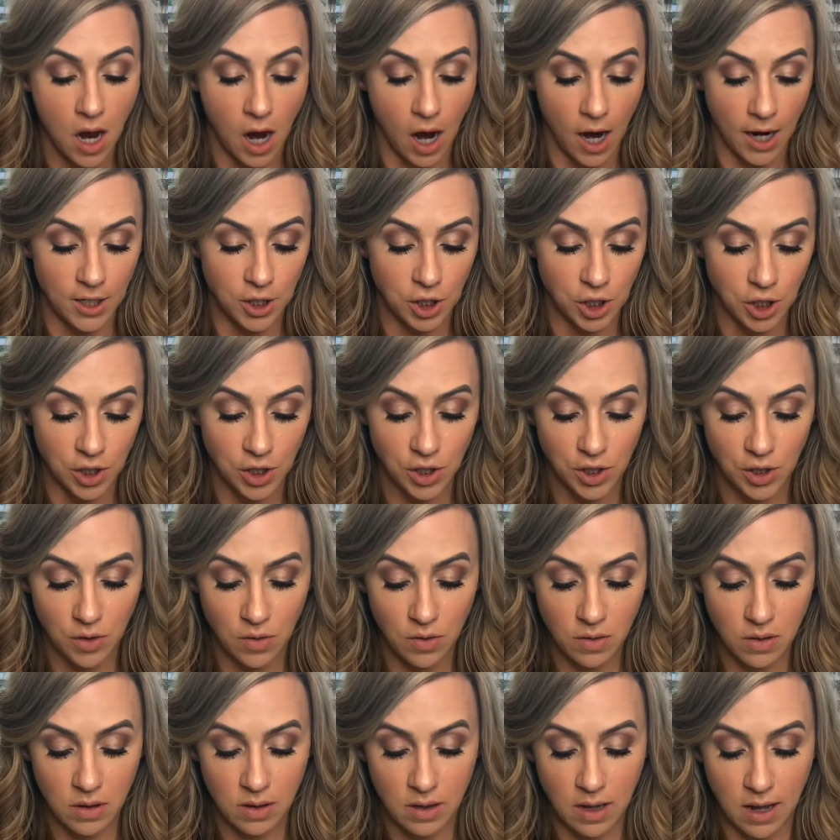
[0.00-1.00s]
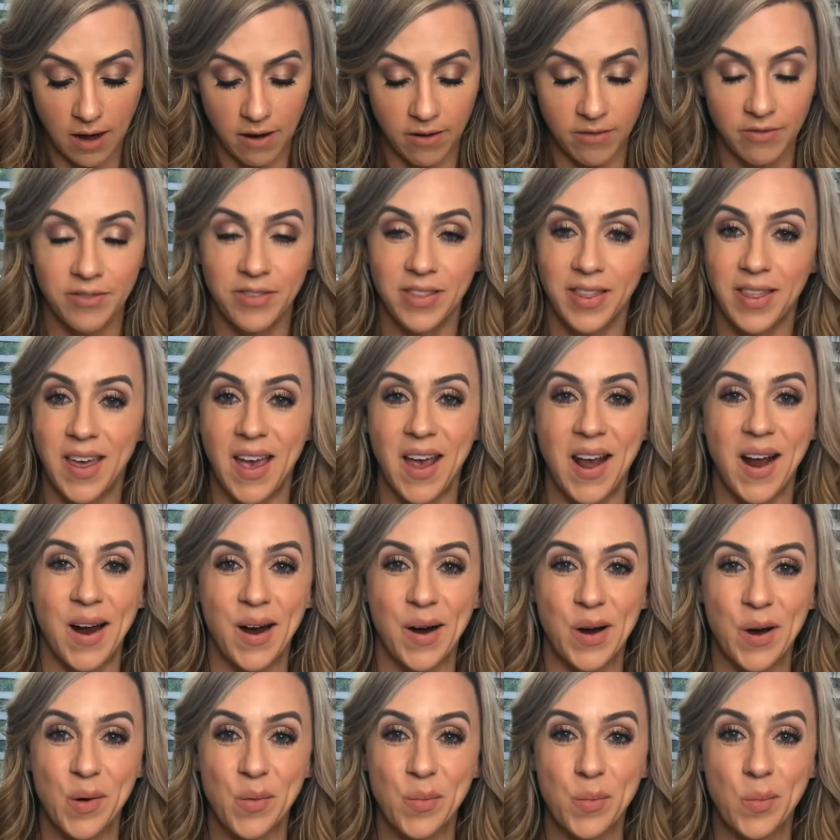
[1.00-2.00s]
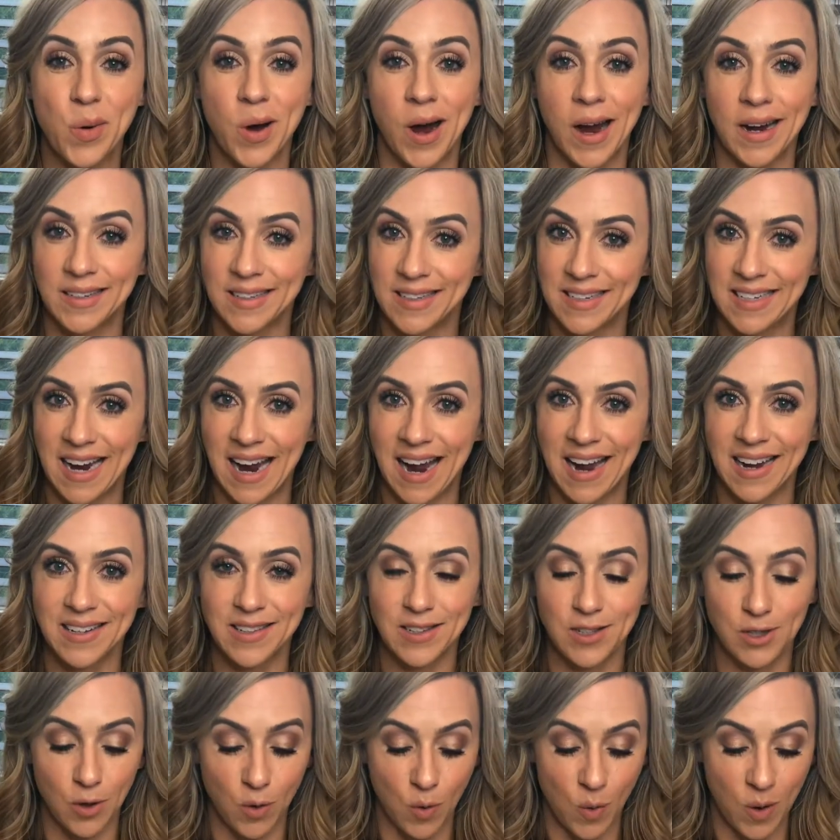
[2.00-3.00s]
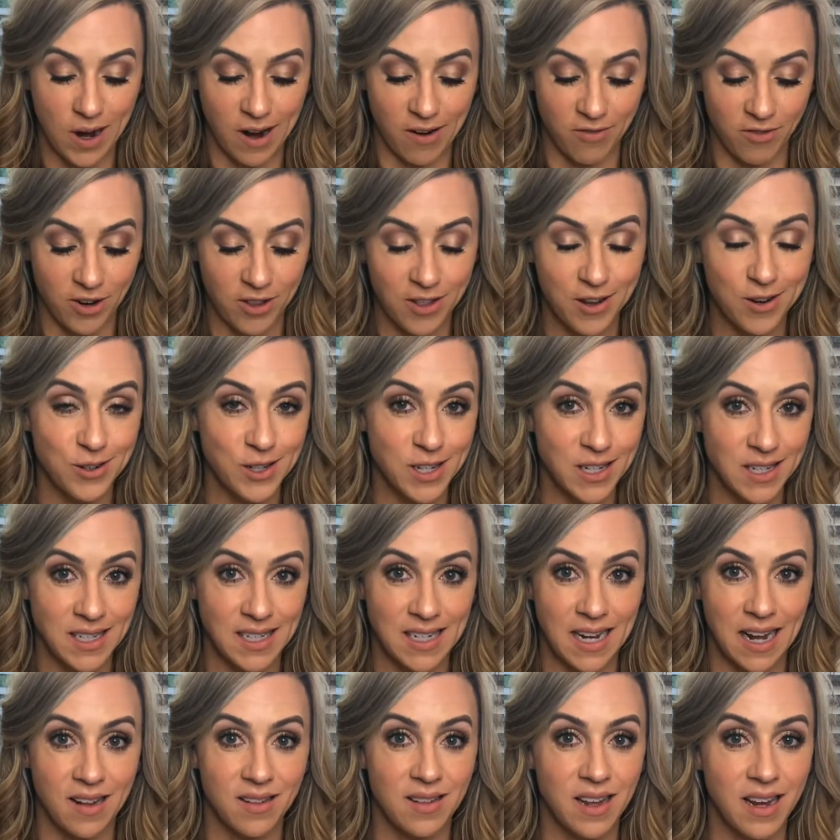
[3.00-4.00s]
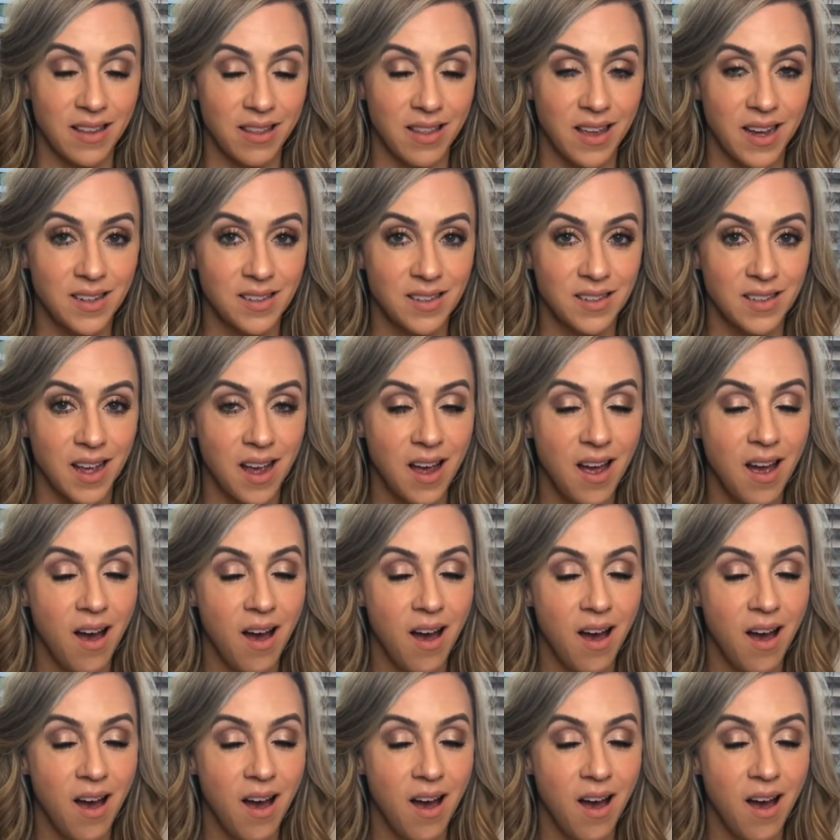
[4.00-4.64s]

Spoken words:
I just don't love their price tags, so whenever there's a sale like this,